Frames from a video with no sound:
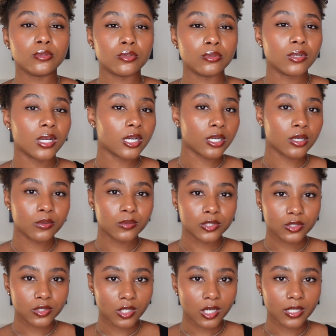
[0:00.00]
do not know what
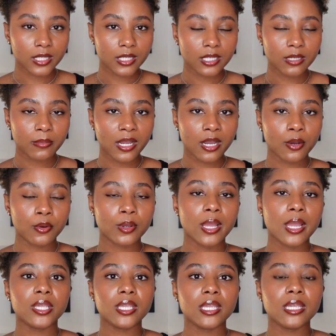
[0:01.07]
you're talking about,
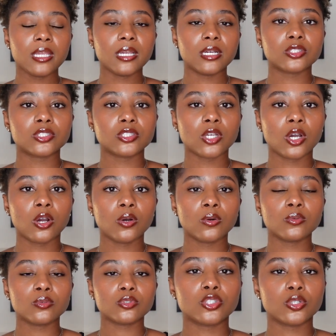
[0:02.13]
be
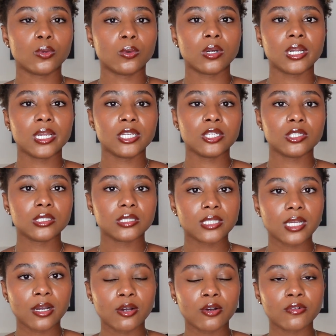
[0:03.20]
so sure in
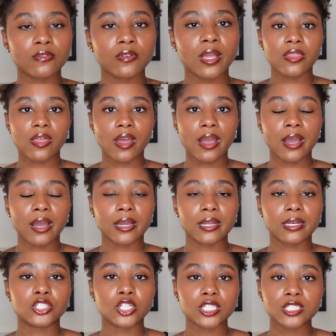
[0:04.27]
yourself
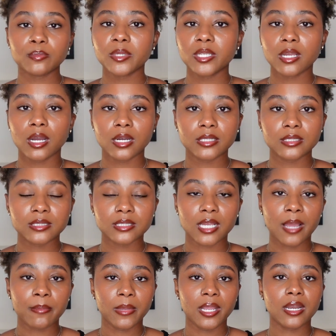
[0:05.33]
that just because
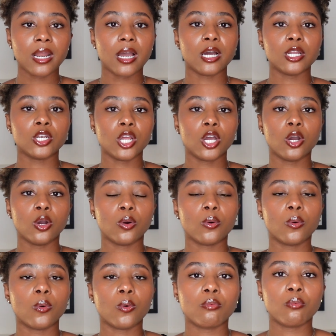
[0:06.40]
I may not
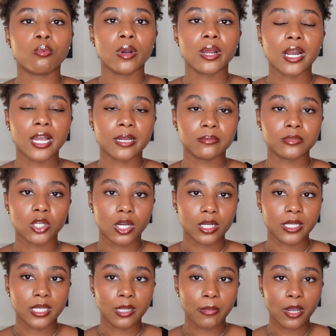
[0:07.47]
know what I'm
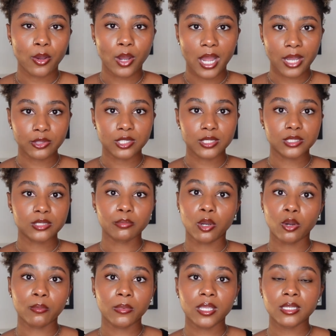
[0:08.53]
talking about at this
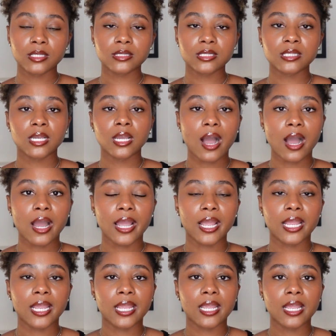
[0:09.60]
moment,
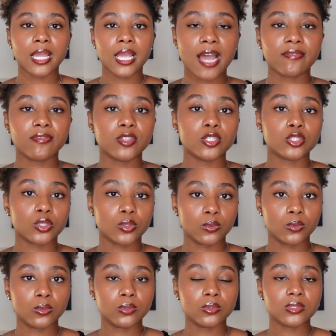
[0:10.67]
I have the
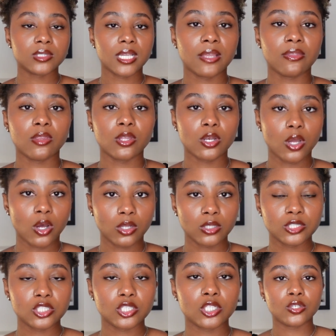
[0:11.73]
tools and the
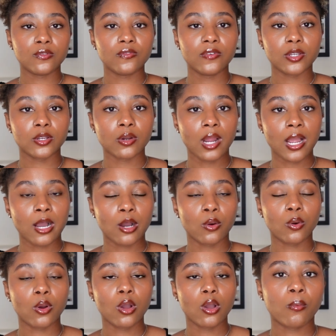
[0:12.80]
knowledge to figure
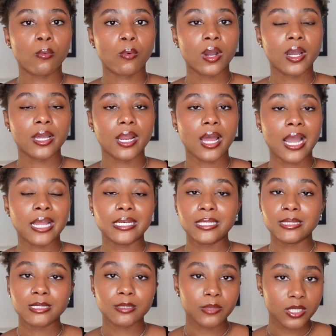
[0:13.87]
out what I
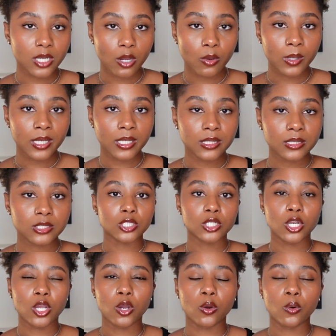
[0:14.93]
need to be knowing to
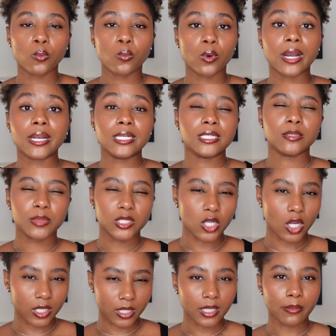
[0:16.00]
know what I need to be
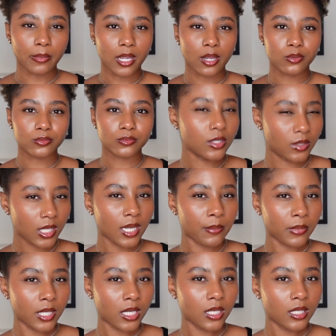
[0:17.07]
talking about. You get
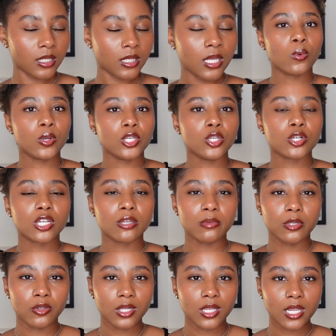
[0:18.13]
me? When you're
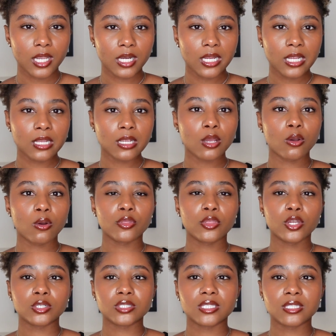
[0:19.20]
communicating,
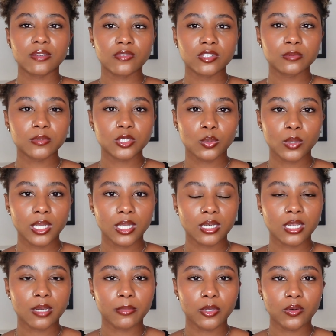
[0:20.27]
there's a difference between
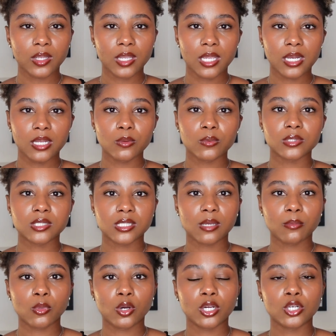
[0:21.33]
communicating with
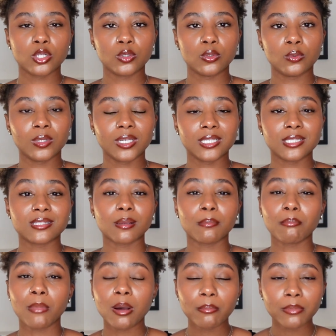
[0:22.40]
someone who is
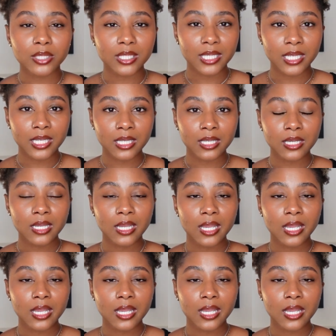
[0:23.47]
mumbling